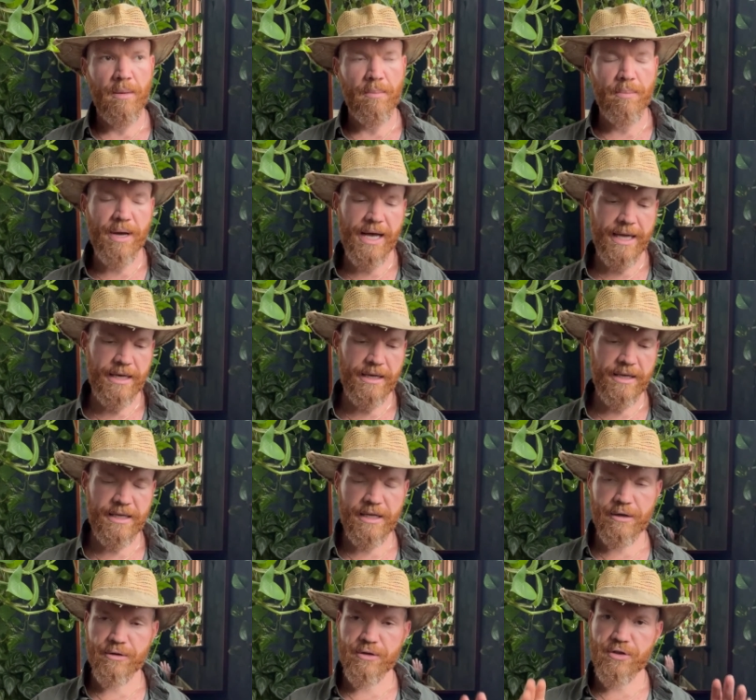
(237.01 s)
But
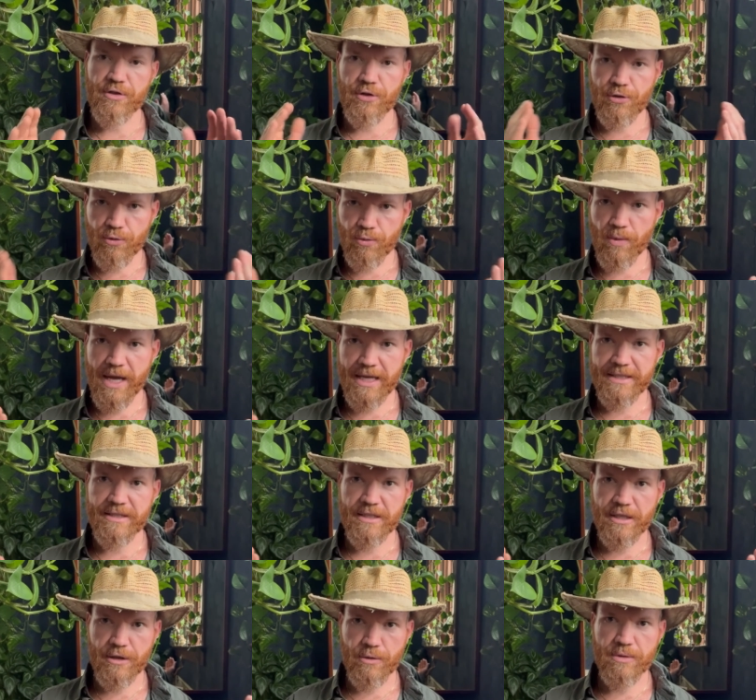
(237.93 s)
here's 2
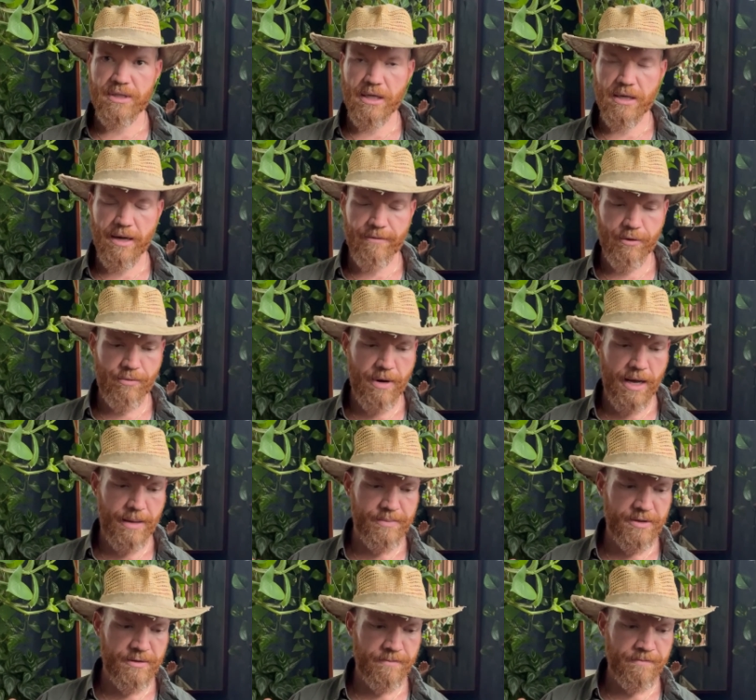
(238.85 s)
ways to use the cover crops.